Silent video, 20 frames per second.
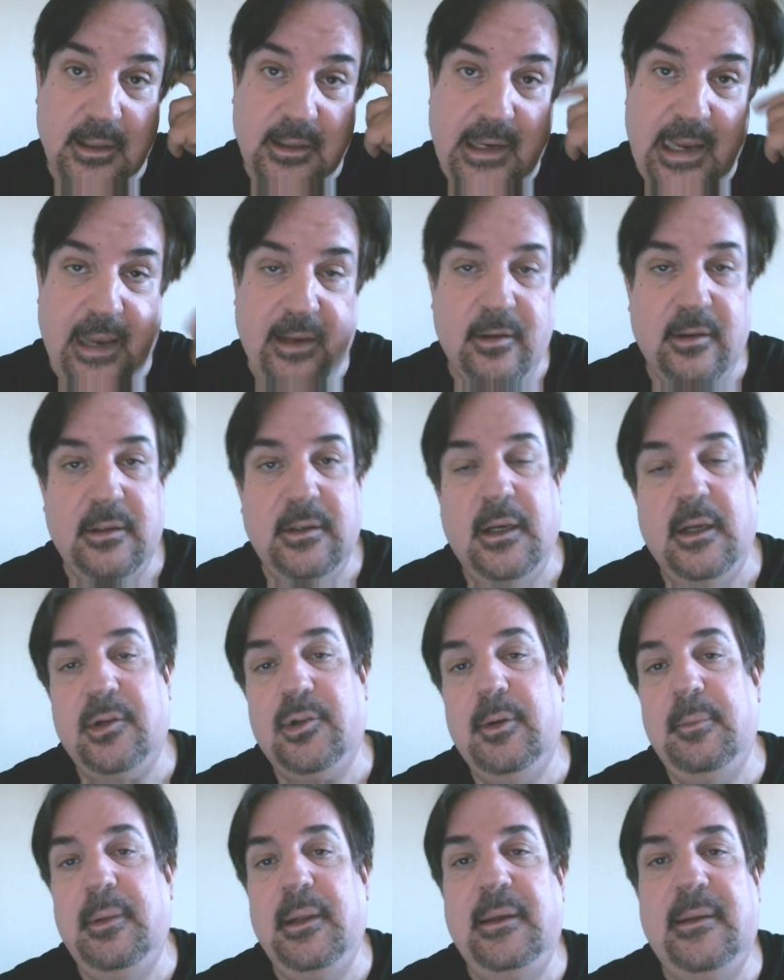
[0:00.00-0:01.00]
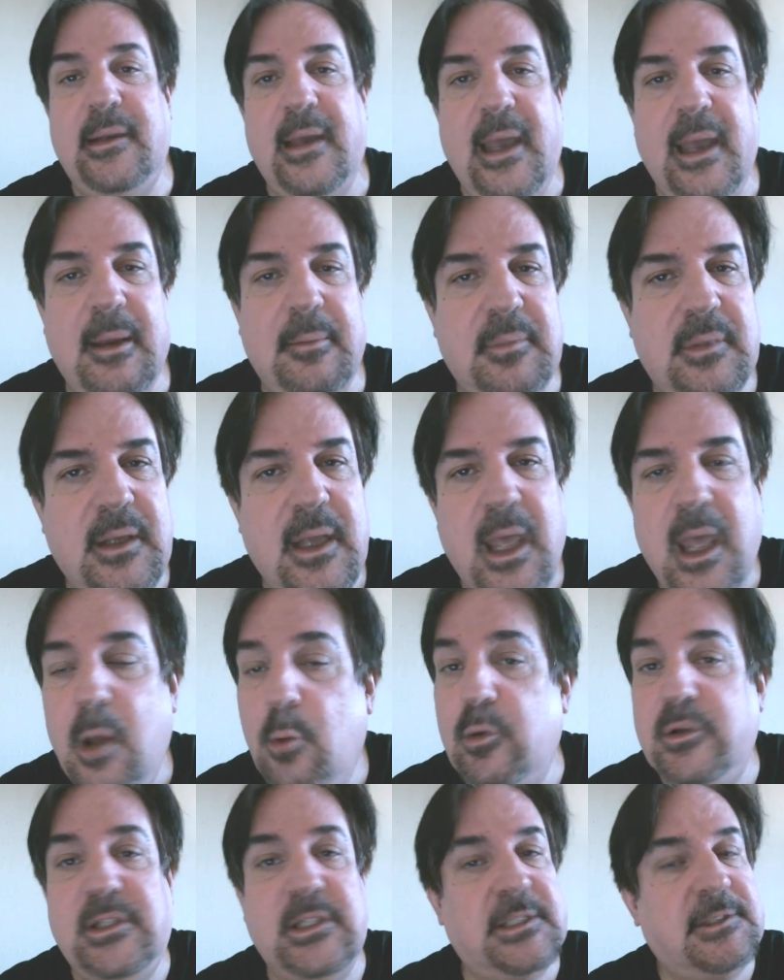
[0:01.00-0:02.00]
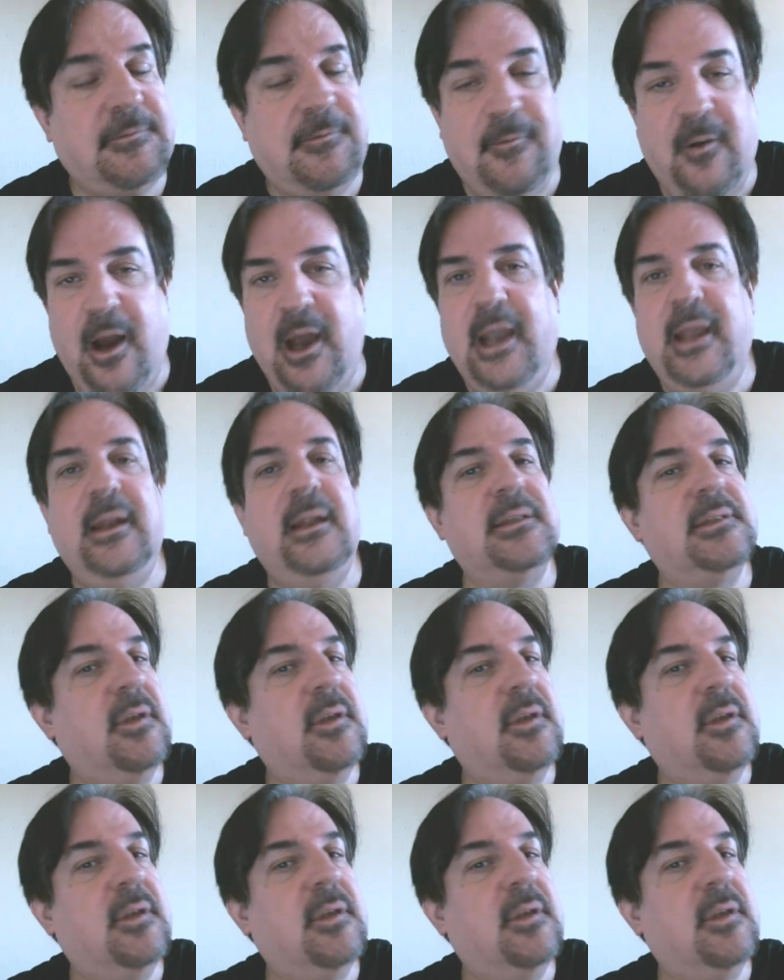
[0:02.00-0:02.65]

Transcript: Country be damned, which is fine